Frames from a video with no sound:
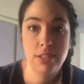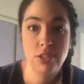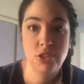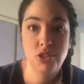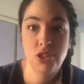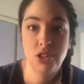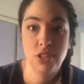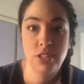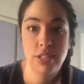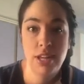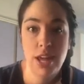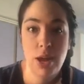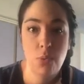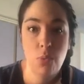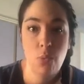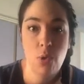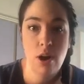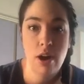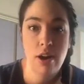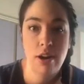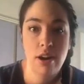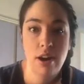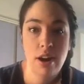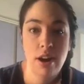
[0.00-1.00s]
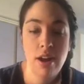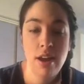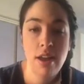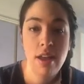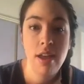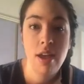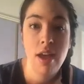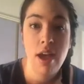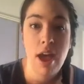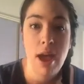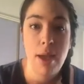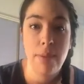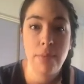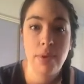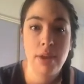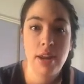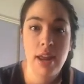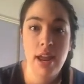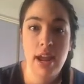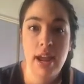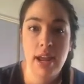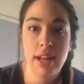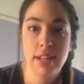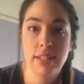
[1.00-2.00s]
It's just add water. I'm gonna
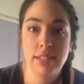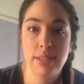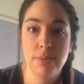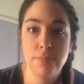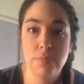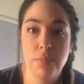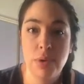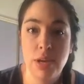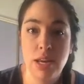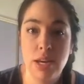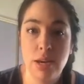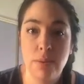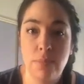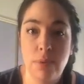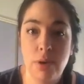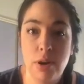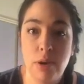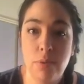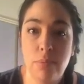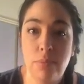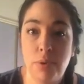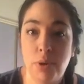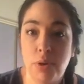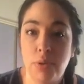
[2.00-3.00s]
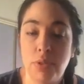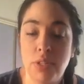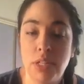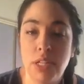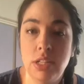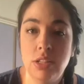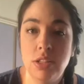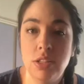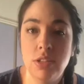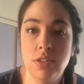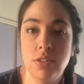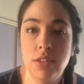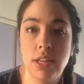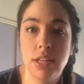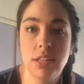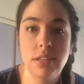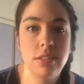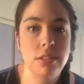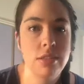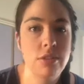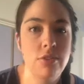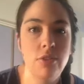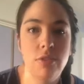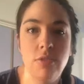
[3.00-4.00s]
add some peanut butter protein to
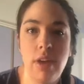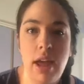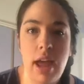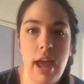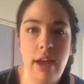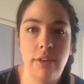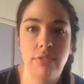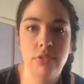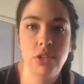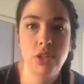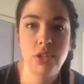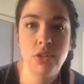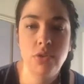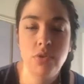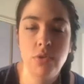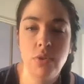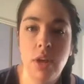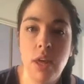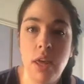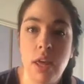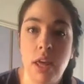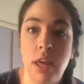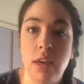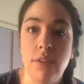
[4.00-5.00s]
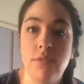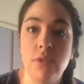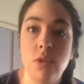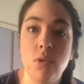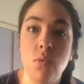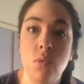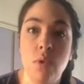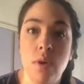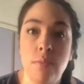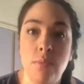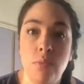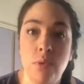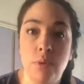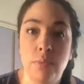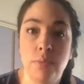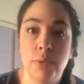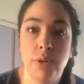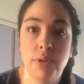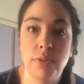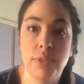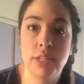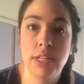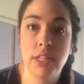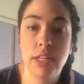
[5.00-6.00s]
this. You don't have to. If you want more
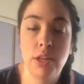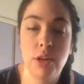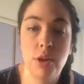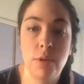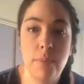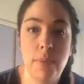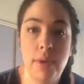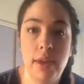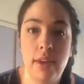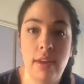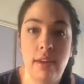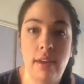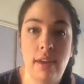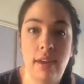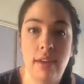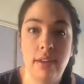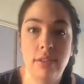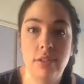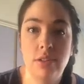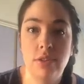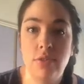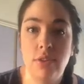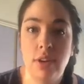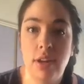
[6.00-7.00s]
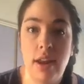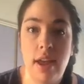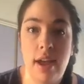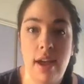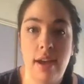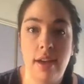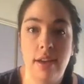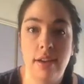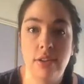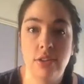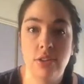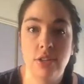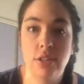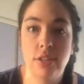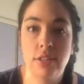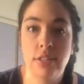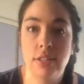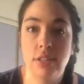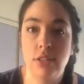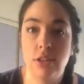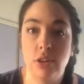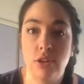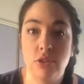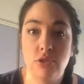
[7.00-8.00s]
protein in your pancakes, you can add
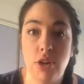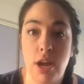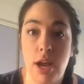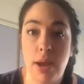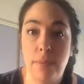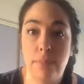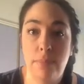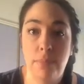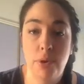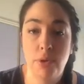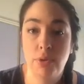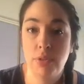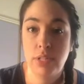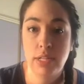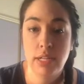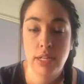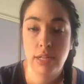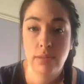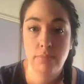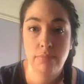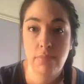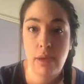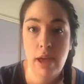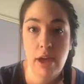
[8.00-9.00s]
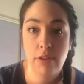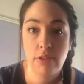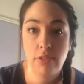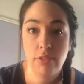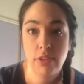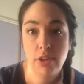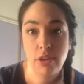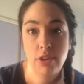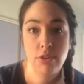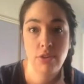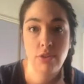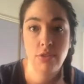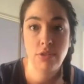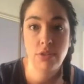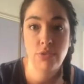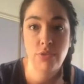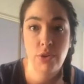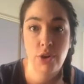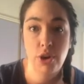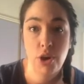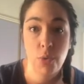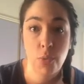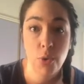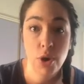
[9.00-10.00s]
just your dry protein powder that you use
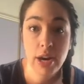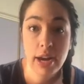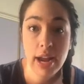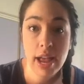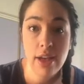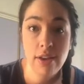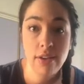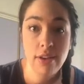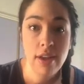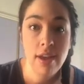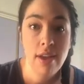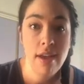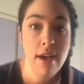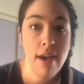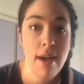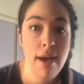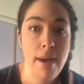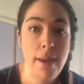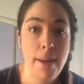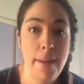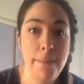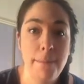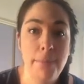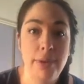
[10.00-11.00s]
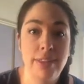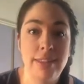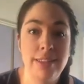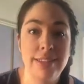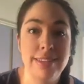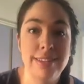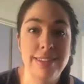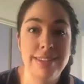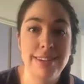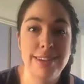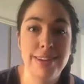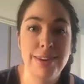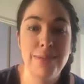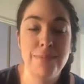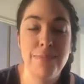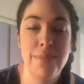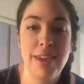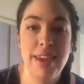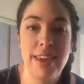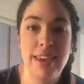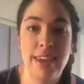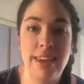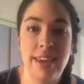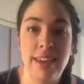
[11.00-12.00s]
for your workout. But this is gonna
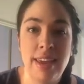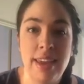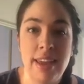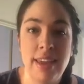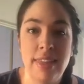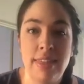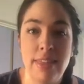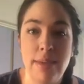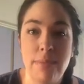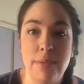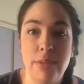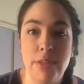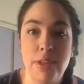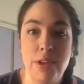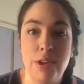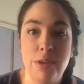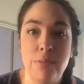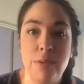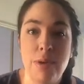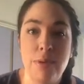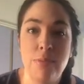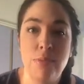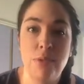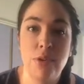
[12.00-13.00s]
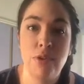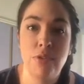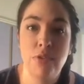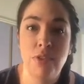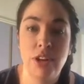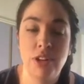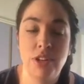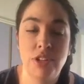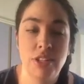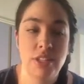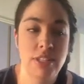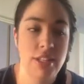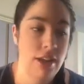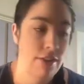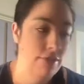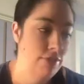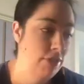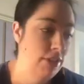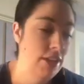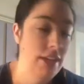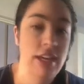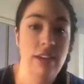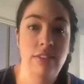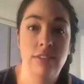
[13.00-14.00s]
make them a little bit more rich and
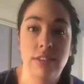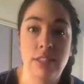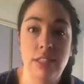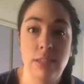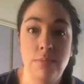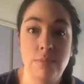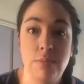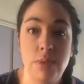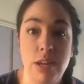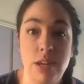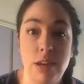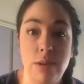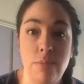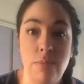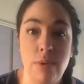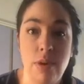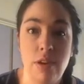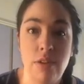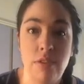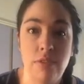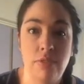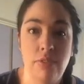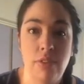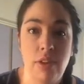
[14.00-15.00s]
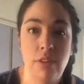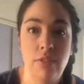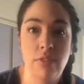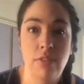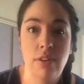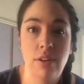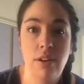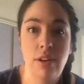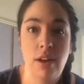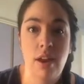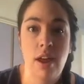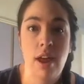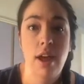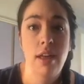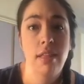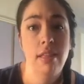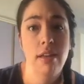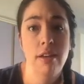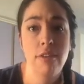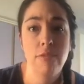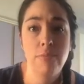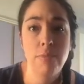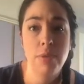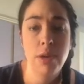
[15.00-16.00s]
definitely give it some peanut butter flavor. And I
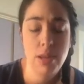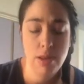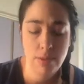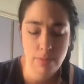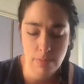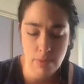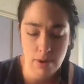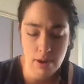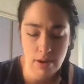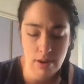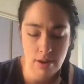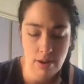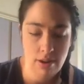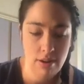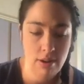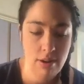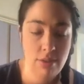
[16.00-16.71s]
love peanut butter.